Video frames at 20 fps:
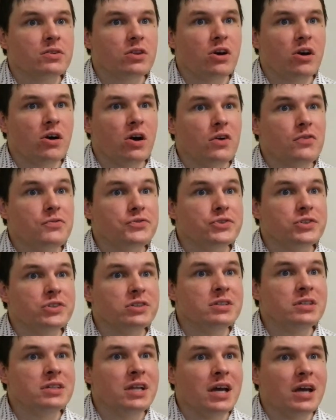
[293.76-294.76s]

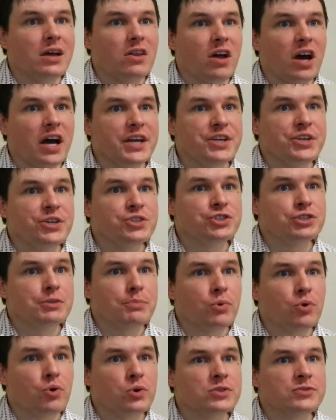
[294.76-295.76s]
Often, I use the
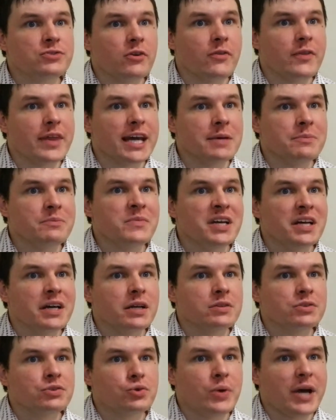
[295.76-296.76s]
boards from them
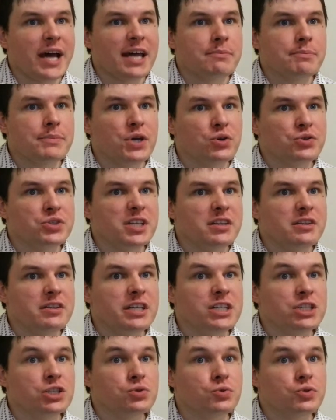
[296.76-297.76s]
to add built-in
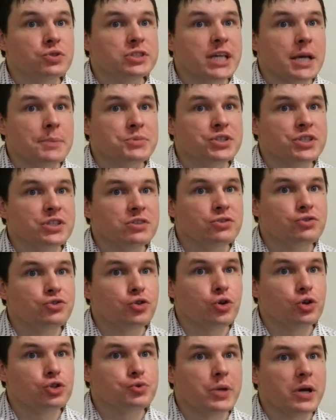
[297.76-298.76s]
digital reception
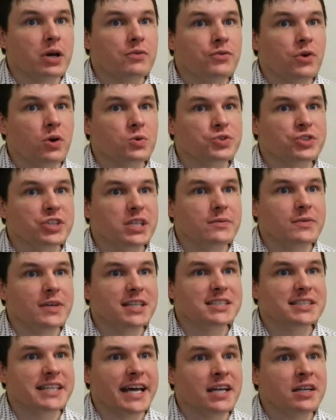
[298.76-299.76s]
to a 12 volt TV
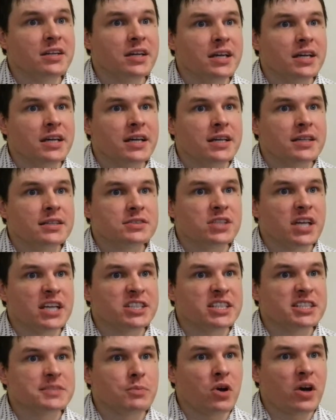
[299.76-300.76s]
set, such
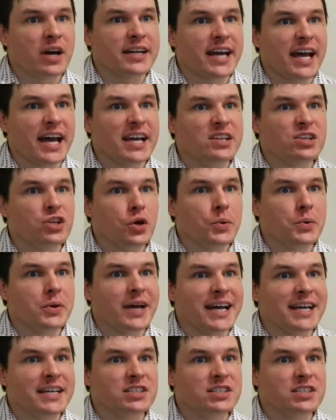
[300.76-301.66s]
as my AWA